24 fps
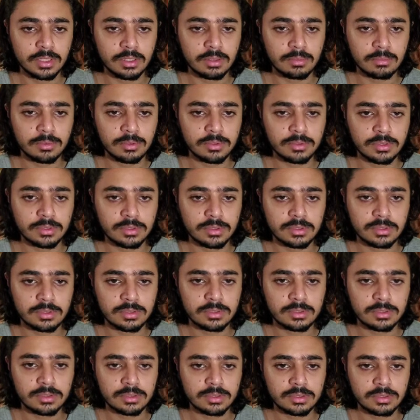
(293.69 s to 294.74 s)
to
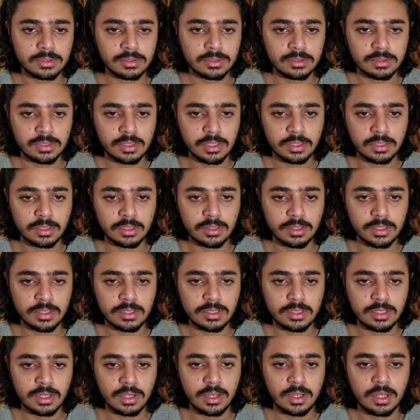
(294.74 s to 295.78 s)
select this
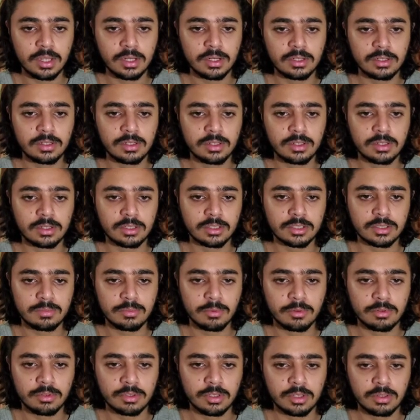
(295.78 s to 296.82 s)
and
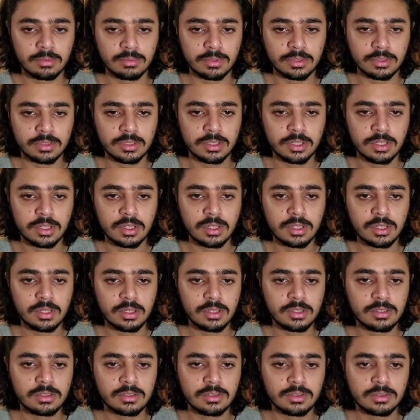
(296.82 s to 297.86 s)
export the image.
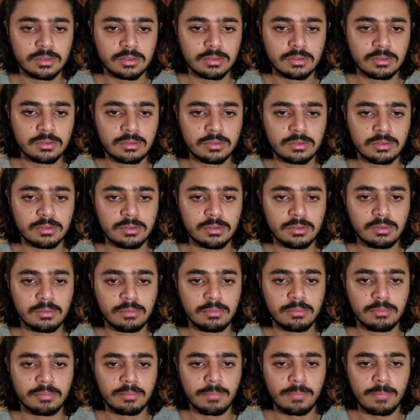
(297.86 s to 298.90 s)
So
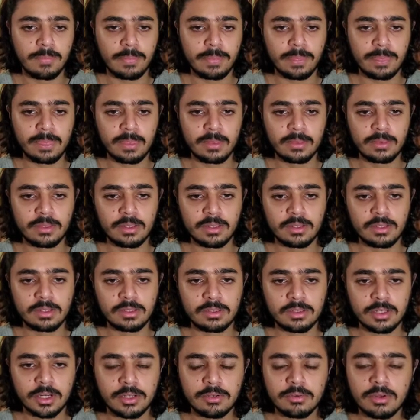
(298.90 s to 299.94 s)

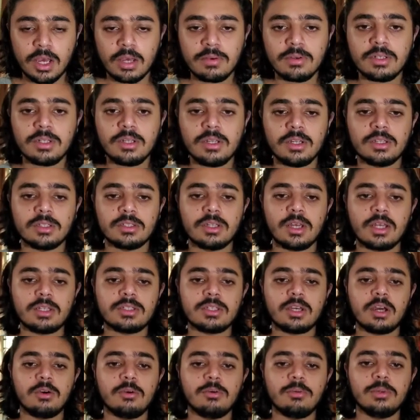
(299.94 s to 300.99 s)
there you have it. That's
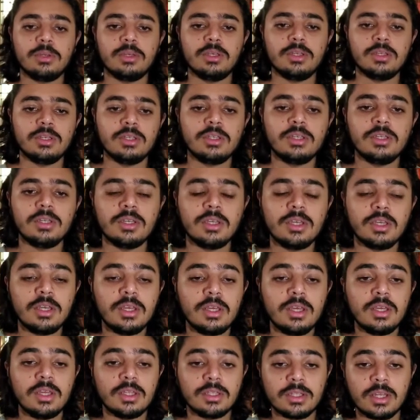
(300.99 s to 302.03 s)
how we
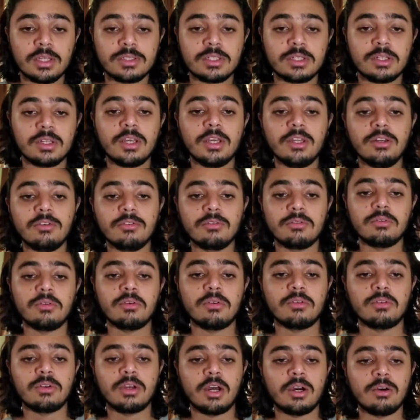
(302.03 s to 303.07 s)
that's an intro
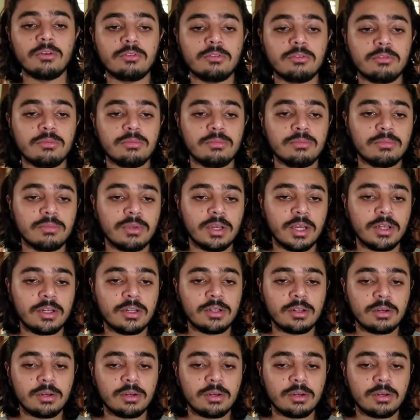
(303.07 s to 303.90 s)
on how to edit a